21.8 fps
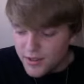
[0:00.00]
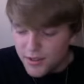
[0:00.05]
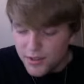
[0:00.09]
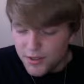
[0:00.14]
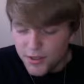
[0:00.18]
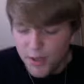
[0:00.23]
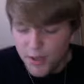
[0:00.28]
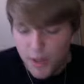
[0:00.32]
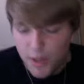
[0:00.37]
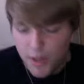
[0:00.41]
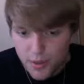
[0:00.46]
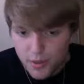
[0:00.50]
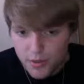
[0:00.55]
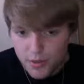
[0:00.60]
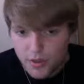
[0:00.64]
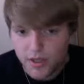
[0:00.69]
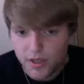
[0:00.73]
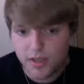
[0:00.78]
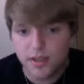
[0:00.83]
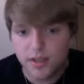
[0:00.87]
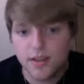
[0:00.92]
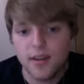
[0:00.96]
So,
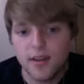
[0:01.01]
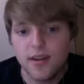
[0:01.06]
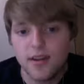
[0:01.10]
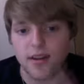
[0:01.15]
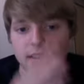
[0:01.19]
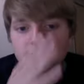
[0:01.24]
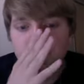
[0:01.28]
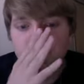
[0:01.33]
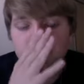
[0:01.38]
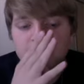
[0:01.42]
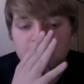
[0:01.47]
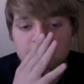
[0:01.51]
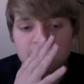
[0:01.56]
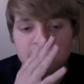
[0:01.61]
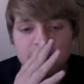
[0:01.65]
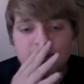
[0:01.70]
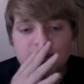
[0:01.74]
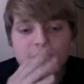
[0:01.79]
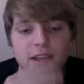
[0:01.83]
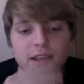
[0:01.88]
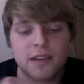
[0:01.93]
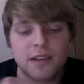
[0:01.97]

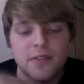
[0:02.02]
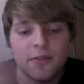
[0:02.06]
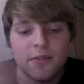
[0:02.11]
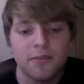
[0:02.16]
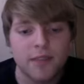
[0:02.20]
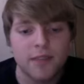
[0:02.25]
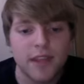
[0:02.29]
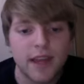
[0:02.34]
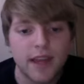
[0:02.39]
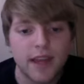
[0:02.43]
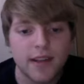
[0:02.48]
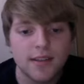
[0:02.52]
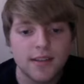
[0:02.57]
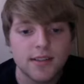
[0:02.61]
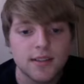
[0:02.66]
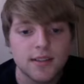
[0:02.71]
aside from that,